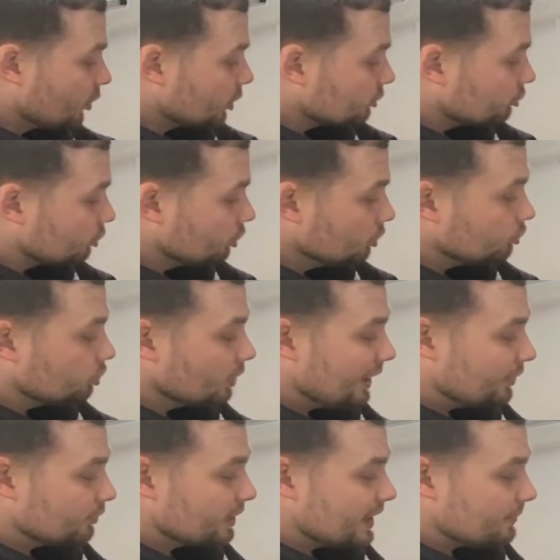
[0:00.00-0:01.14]
got two
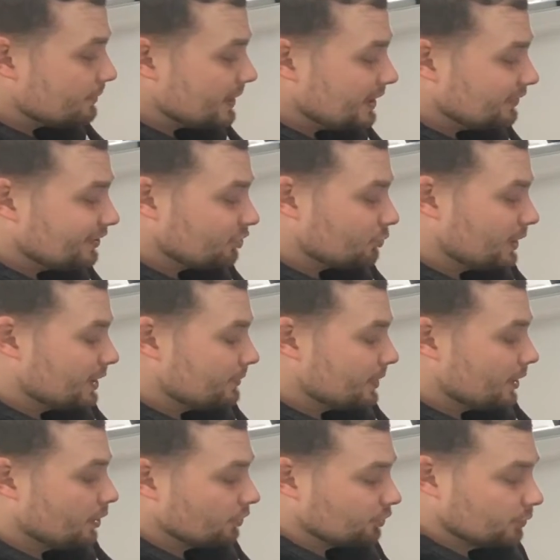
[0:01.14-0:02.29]
200 amp B-Techs running
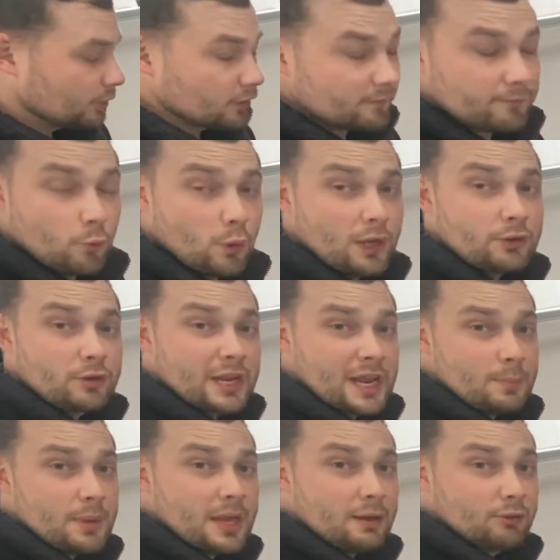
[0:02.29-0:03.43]
parallel. So we've got 400
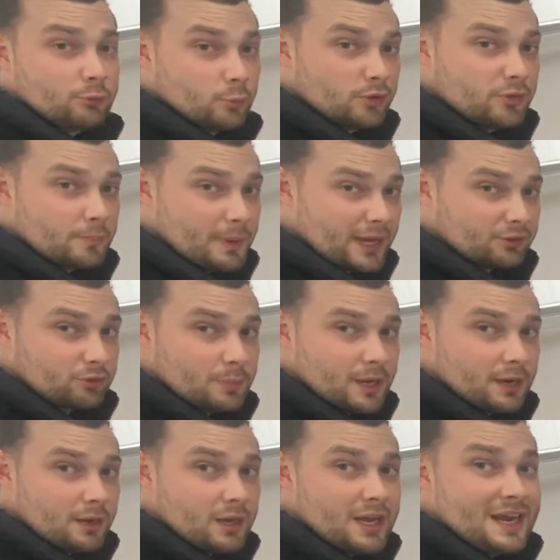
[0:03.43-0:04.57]
amp hours worth of battery
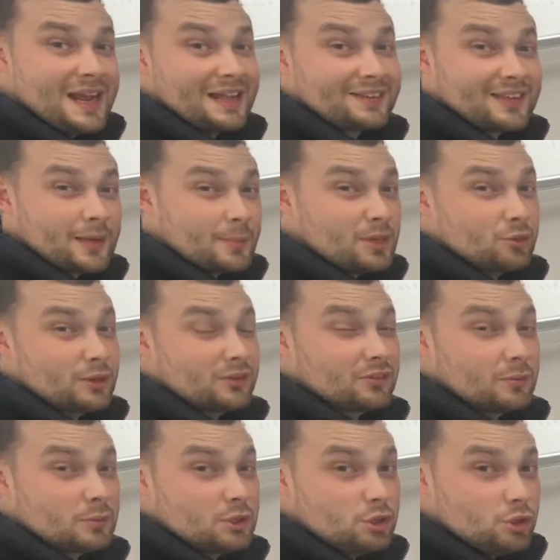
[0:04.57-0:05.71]
power. That's going to be doing
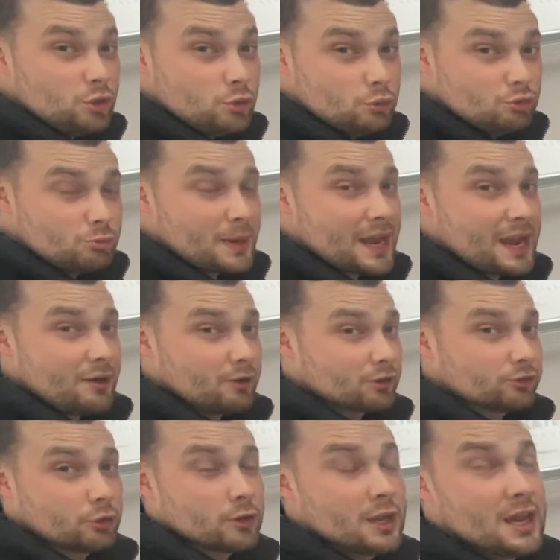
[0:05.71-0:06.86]
some huge power.
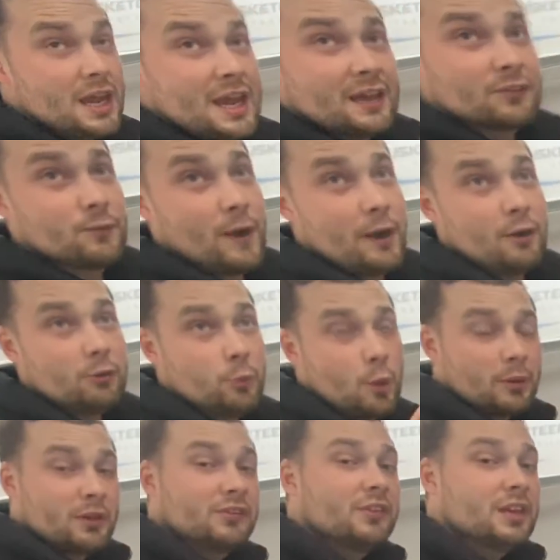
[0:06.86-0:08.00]
So as far as what
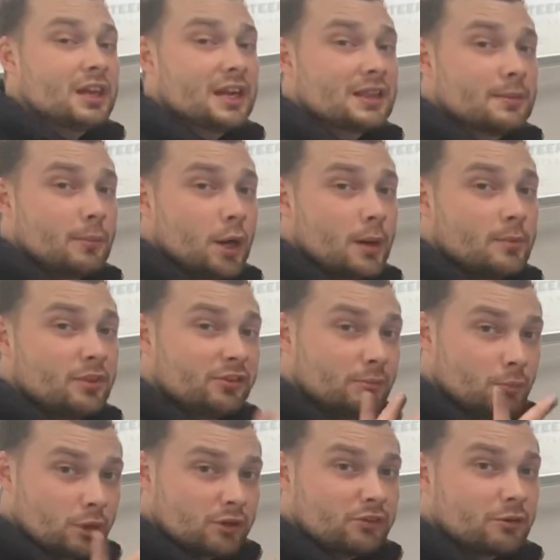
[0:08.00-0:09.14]
we're sitting at the moment, there's a
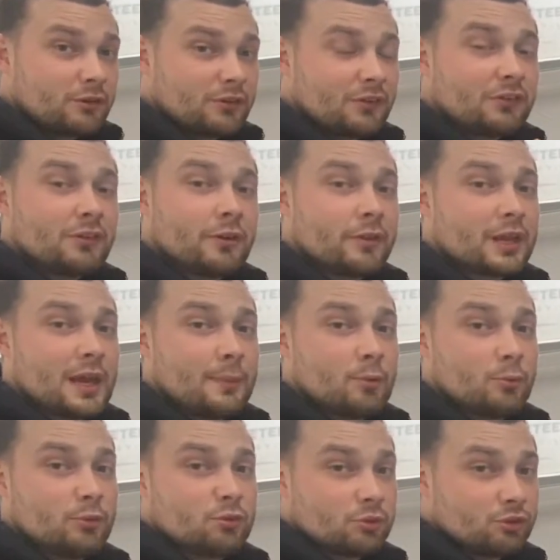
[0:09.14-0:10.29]
monitoring system in the
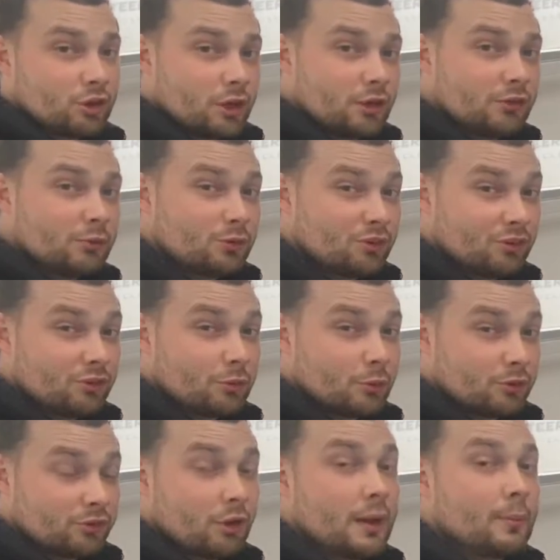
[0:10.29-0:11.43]
cupboard which we'll show you, which is through a
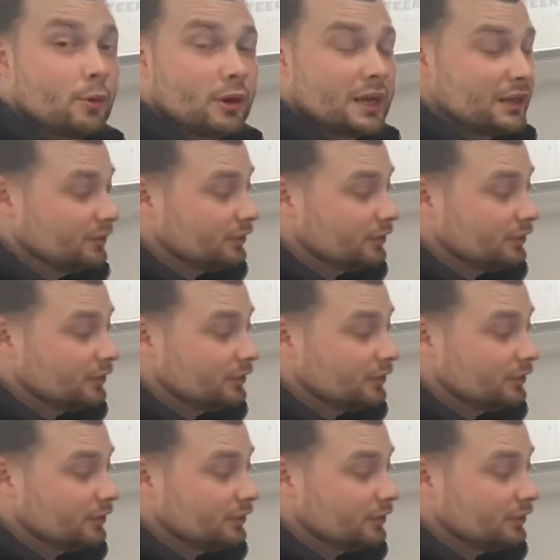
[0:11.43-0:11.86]
siginificane